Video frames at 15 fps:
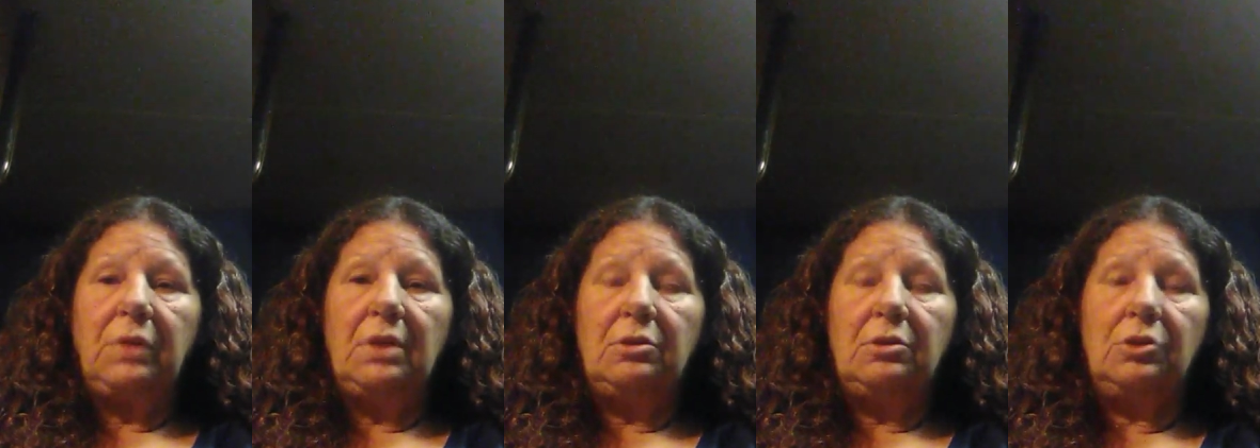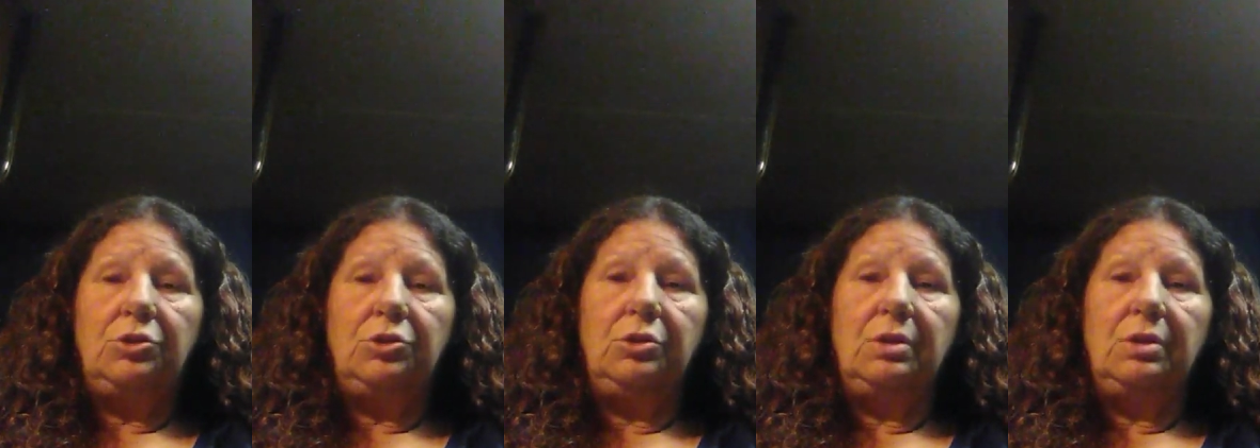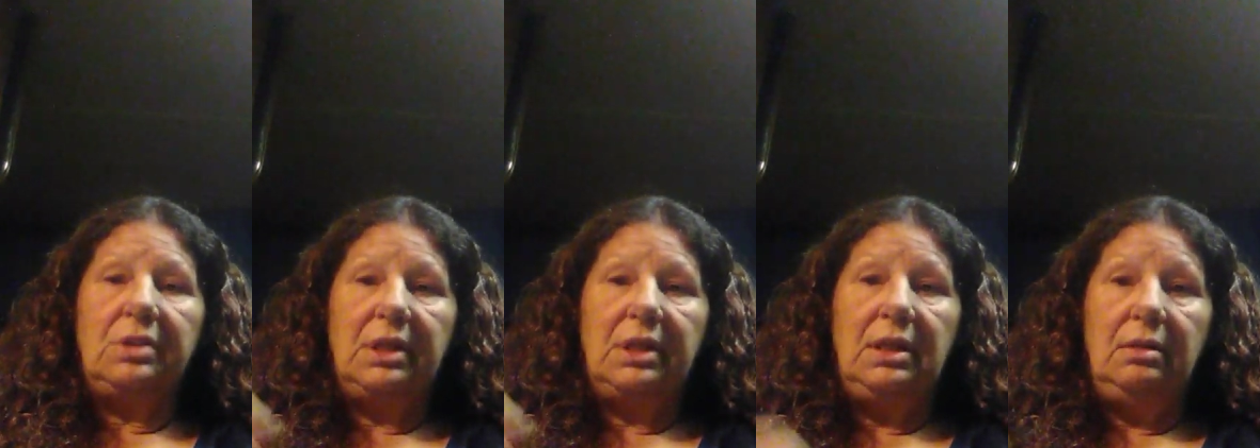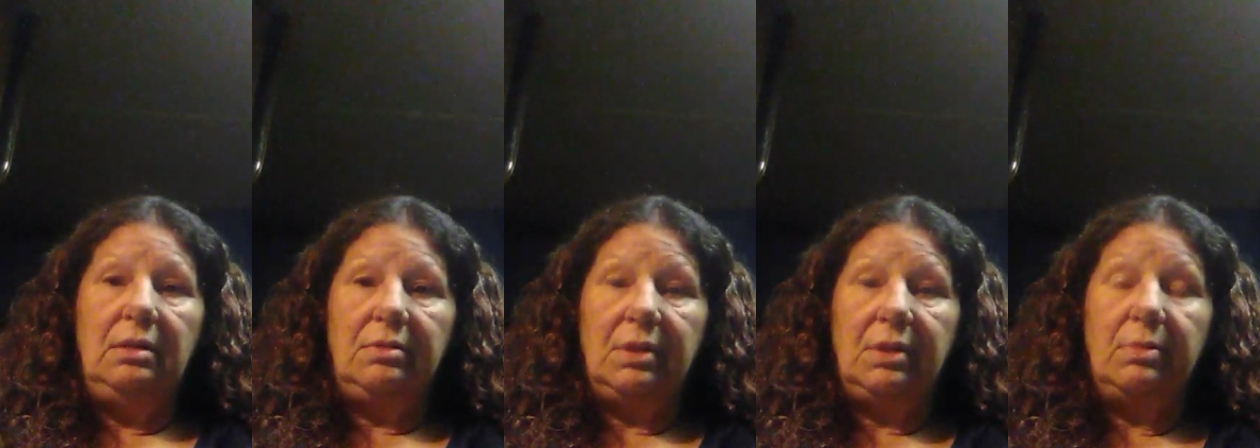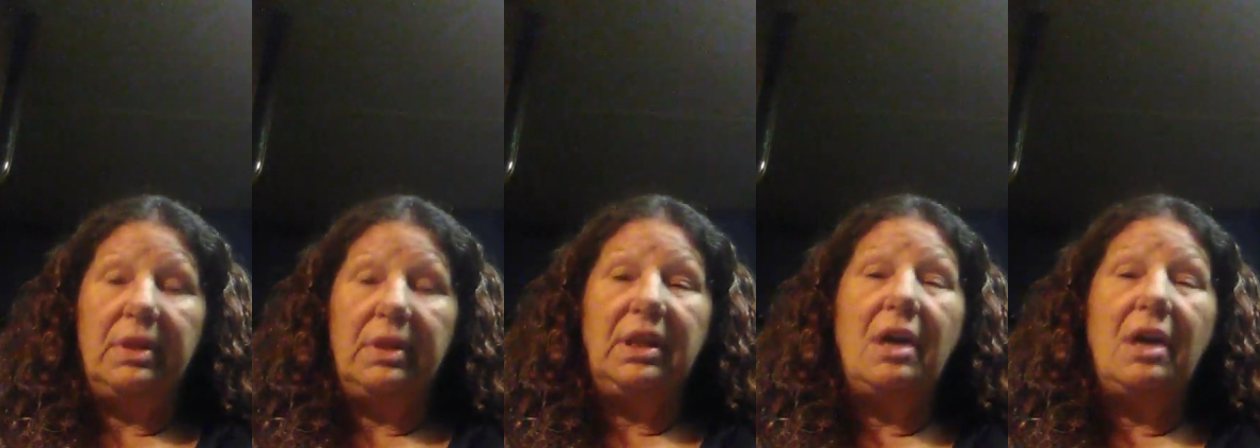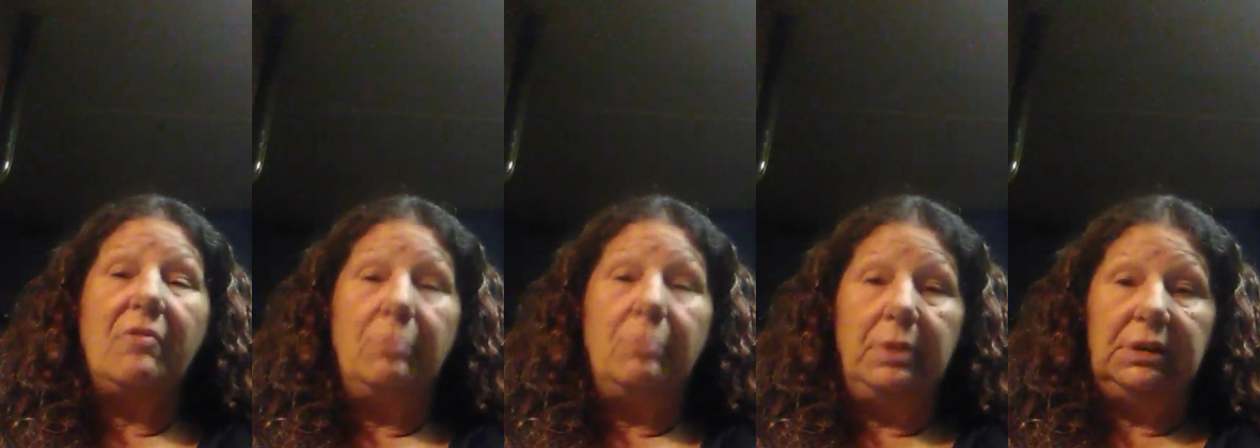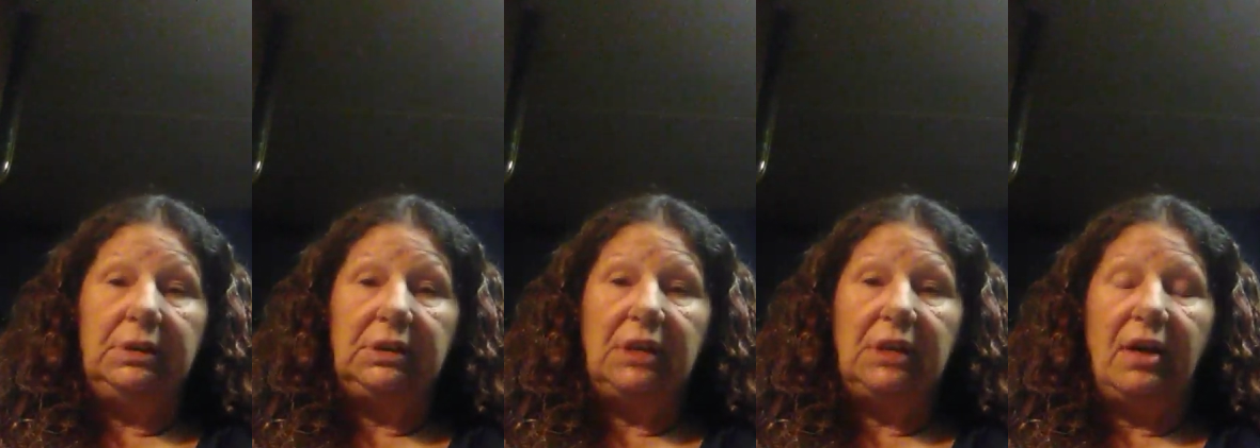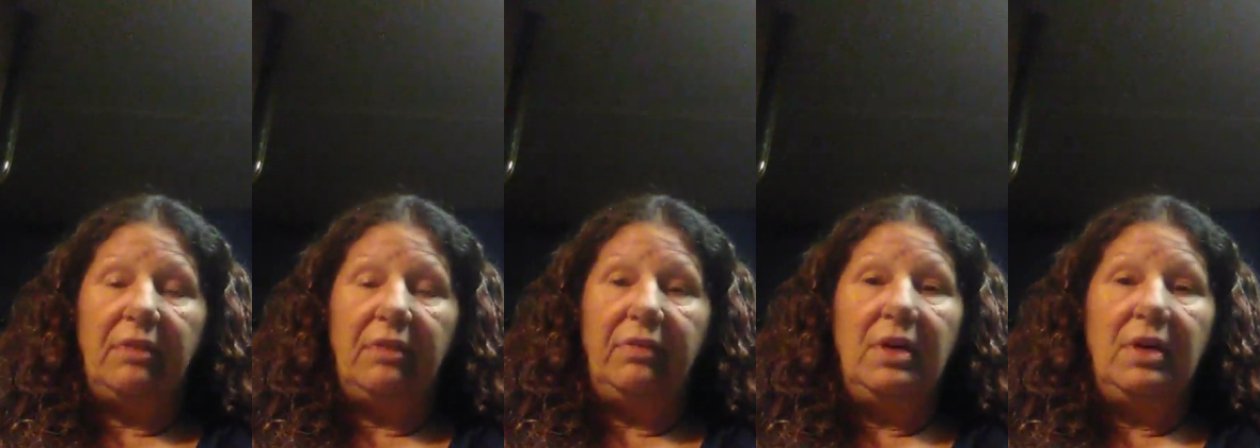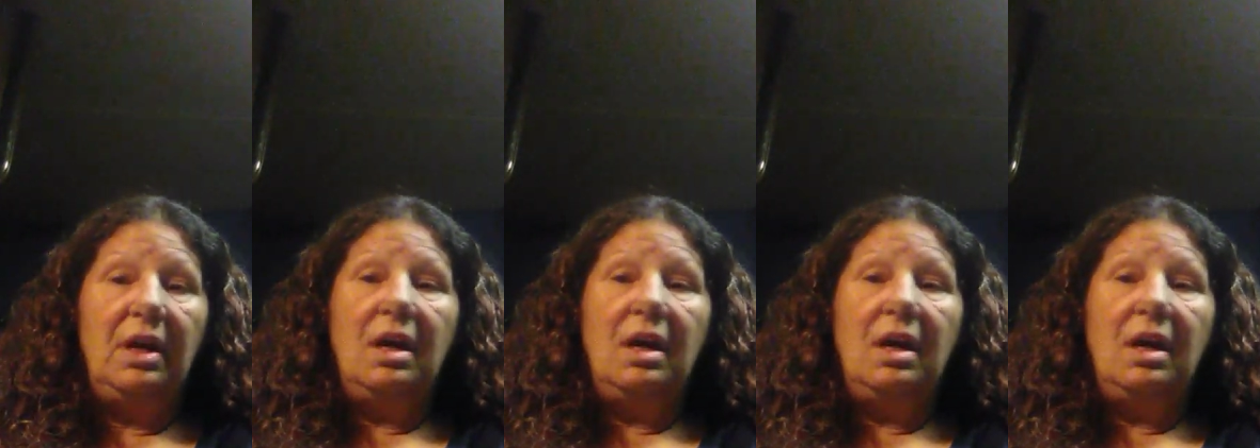so that you can see some of the government stuff.